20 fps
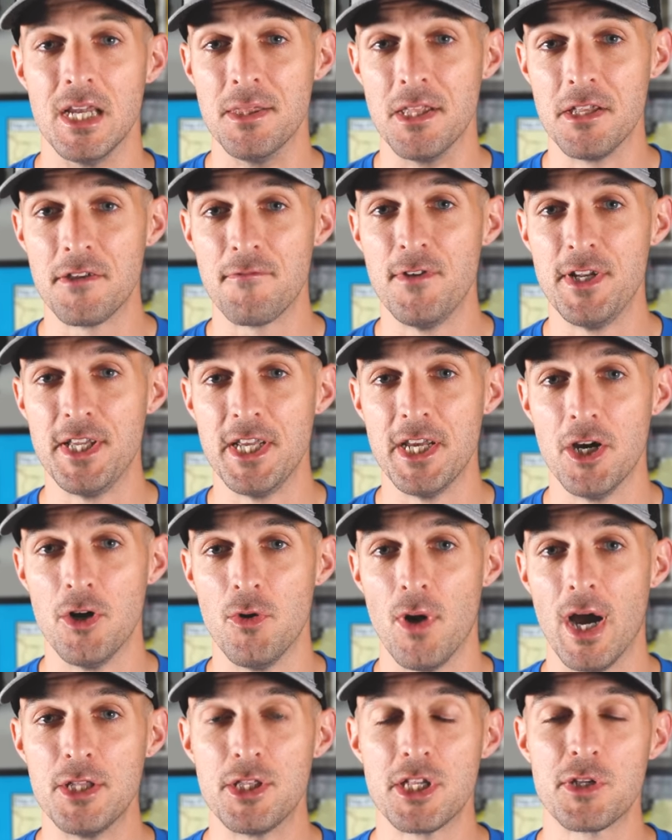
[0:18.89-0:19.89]
In this
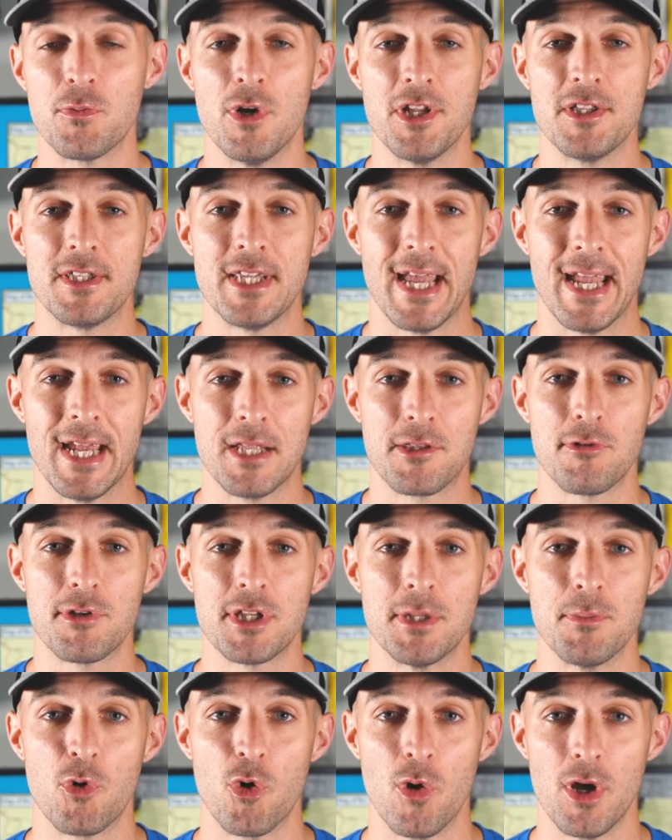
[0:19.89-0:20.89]
video, I just wanted to answer
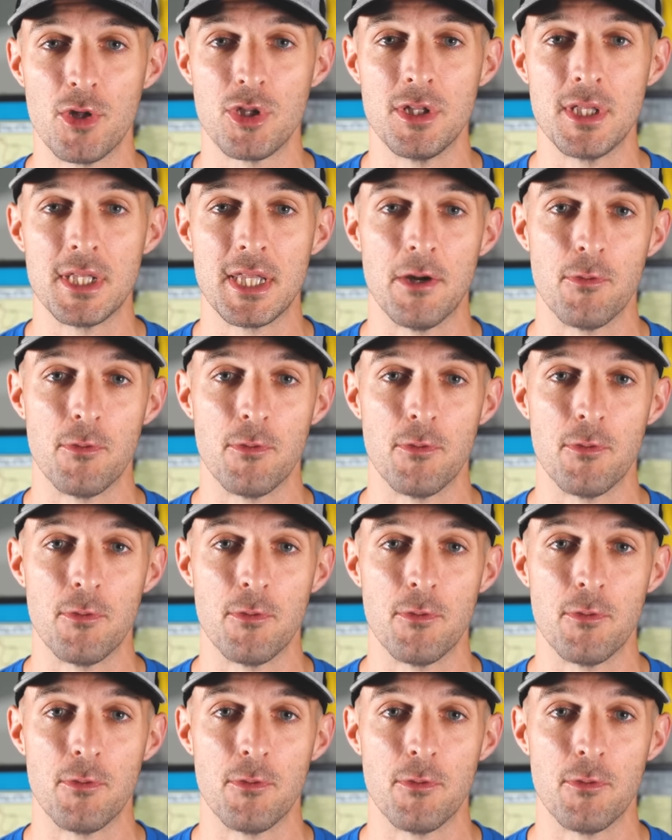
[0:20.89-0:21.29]
some questions